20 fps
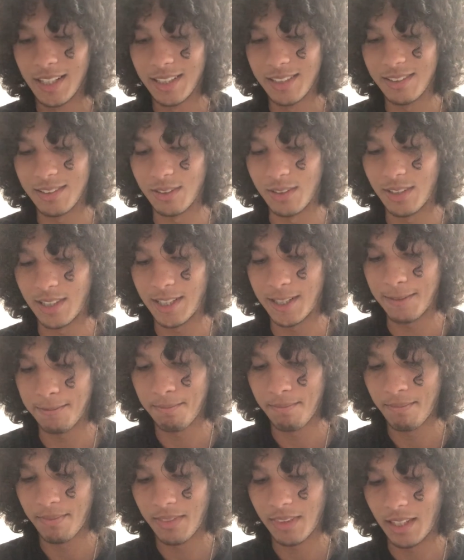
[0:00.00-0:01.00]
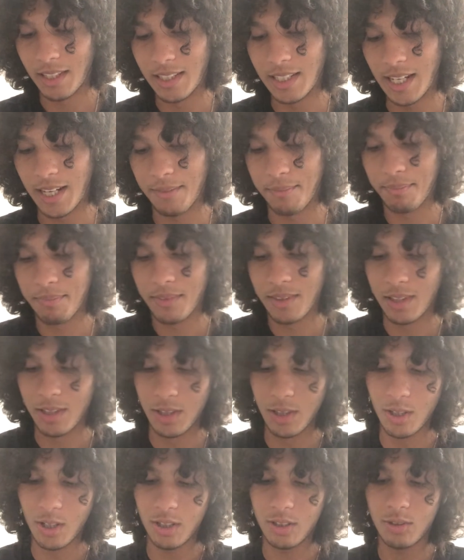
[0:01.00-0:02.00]
So, yeah,
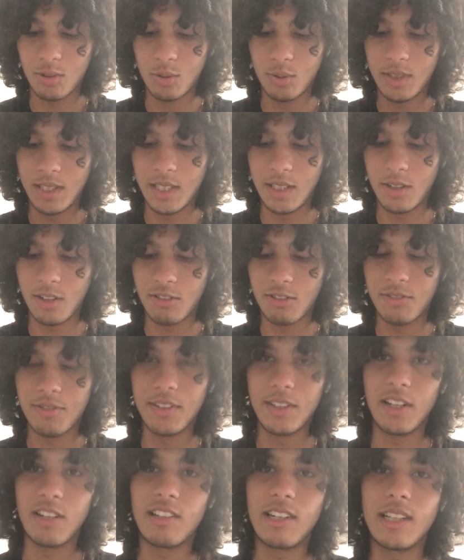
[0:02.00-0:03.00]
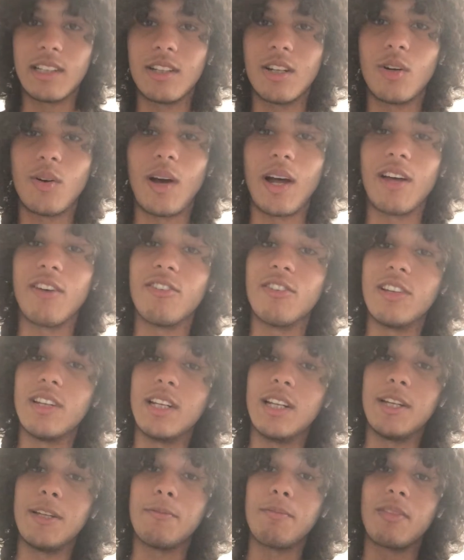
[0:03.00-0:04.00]
not too keen on Rafinha right now. I
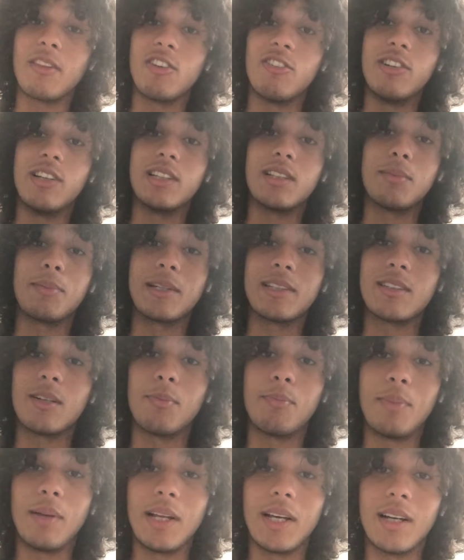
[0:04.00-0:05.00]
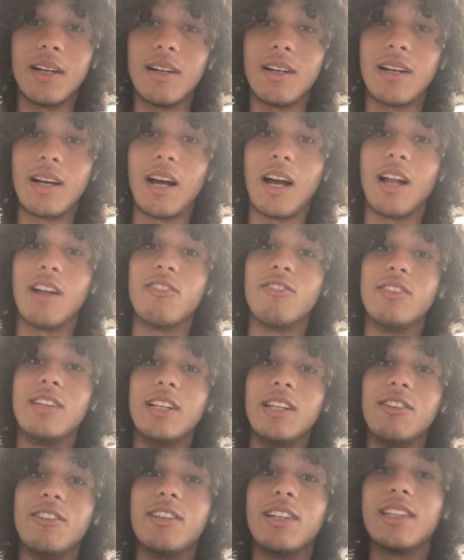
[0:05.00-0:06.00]
really rate him as a player. I
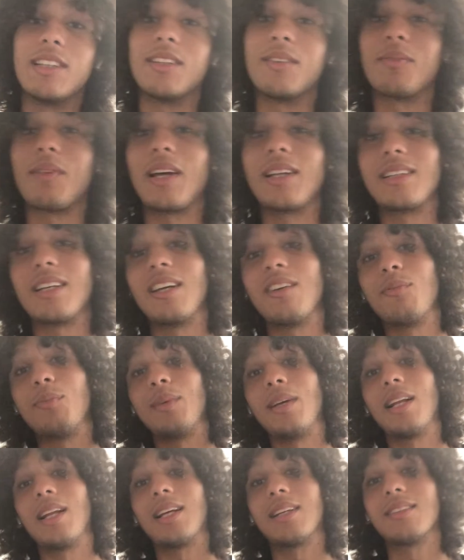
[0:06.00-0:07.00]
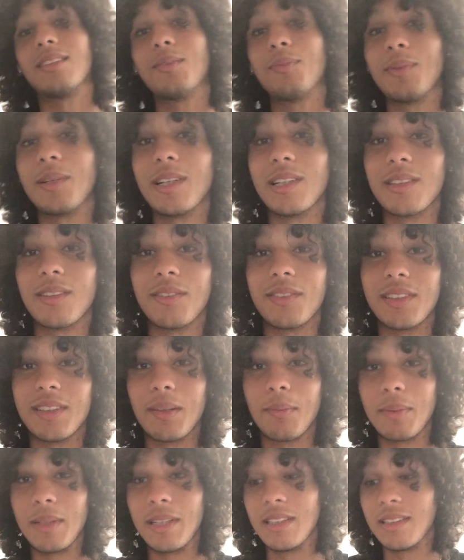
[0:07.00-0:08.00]
really rate him as an FPL asset because of his
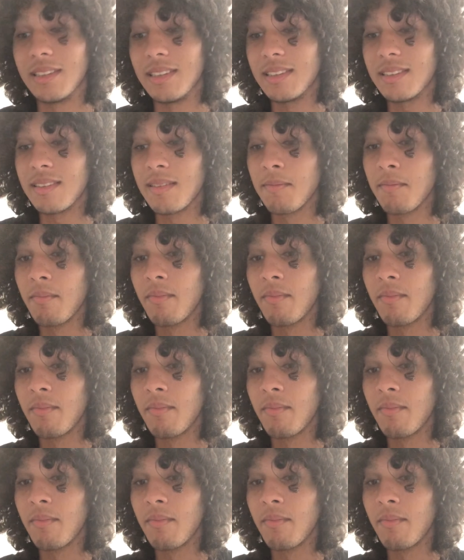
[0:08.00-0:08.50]
abilities.